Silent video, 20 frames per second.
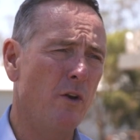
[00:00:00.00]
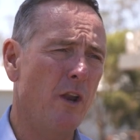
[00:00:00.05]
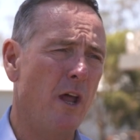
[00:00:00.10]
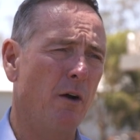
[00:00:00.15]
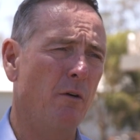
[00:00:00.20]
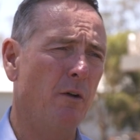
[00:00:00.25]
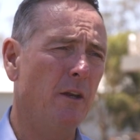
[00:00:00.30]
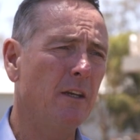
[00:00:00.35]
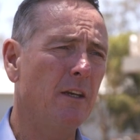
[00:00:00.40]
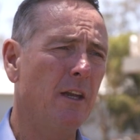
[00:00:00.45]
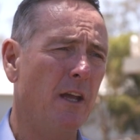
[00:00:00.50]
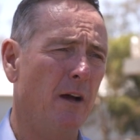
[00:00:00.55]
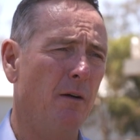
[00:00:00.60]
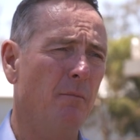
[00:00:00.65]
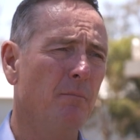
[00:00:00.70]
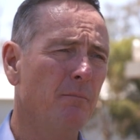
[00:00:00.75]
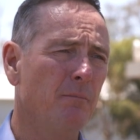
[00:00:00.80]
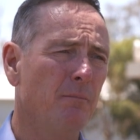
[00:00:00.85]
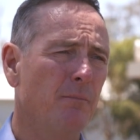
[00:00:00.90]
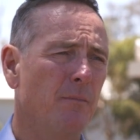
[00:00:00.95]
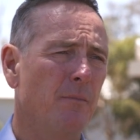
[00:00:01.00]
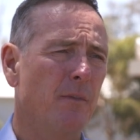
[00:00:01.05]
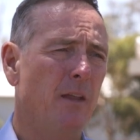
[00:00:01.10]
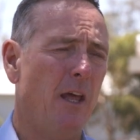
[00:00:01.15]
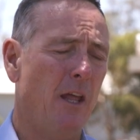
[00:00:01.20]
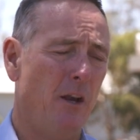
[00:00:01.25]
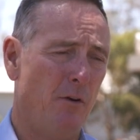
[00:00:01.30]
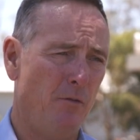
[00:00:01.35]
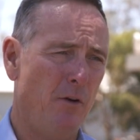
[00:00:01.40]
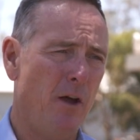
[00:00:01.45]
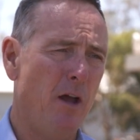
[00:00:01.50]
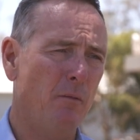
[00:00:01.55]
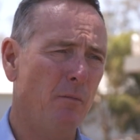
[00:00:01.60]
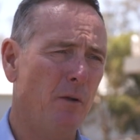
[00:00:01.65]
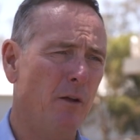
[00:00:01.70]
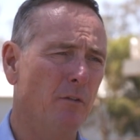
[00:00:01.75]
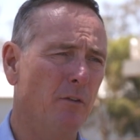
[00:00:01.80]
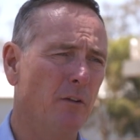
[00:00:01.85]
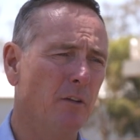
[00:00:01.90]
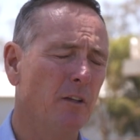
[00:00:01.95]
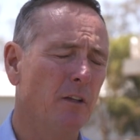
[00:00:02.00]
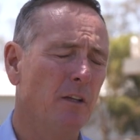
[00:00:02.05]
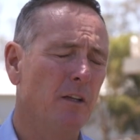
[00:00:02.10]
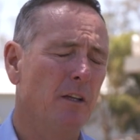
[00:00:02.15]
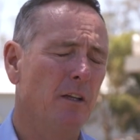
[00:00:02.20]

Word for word: no income at a farm level